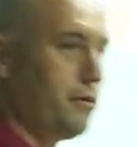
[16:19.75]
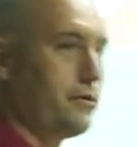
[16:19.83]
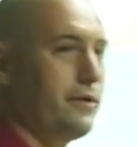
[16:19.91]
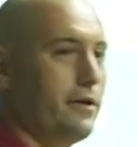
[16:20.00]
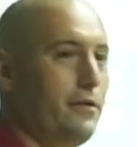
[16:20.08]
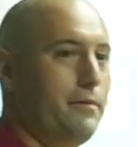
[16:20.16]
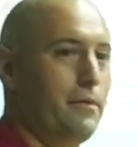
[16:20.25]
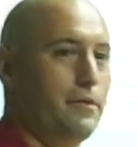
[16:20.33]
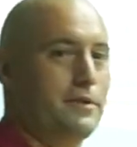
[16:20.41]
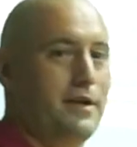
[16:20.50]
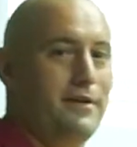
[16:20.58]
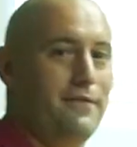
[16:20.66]
Puerto Rico
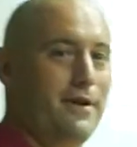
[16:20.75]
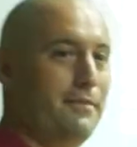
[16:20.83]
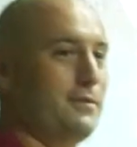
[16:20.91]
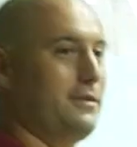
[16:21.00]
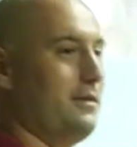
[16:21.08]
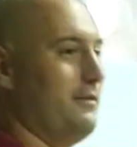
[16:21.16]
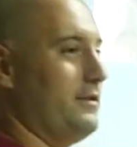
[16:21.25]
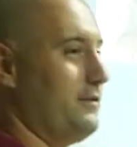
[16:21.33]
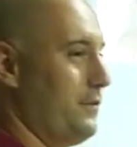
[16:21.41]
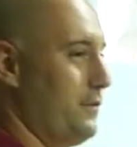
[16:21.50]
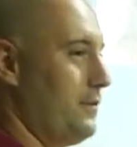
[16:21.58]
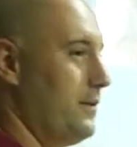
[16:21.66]
imports 85% of its
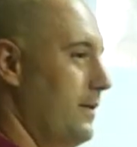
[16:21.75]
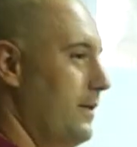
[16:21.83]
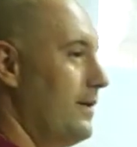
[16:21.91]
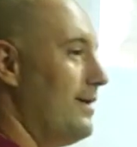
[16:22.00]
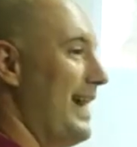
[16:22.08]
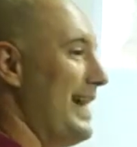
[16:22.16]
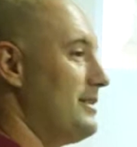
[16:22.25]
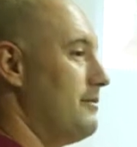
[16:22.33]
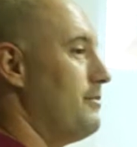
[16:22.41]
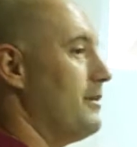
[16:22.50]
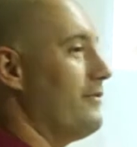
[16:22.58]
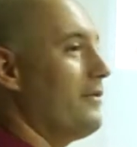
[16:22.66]
food? That's a
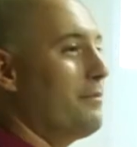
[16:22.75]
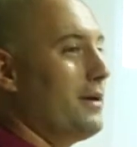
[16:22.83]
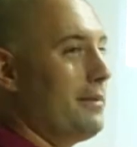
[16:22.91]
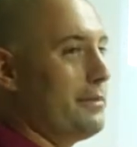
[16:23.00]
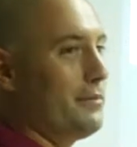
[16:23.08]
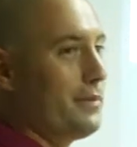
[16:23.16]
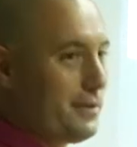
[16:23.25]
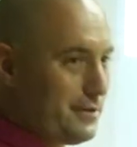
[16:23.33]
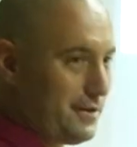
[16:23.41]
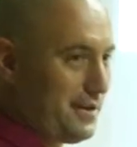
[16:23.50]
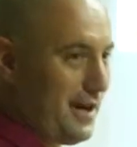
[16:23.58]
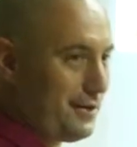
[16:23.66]
bit of a problem when
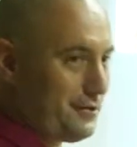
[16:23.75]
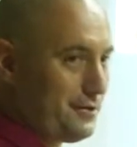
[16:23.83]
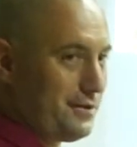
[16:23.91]
there's a natural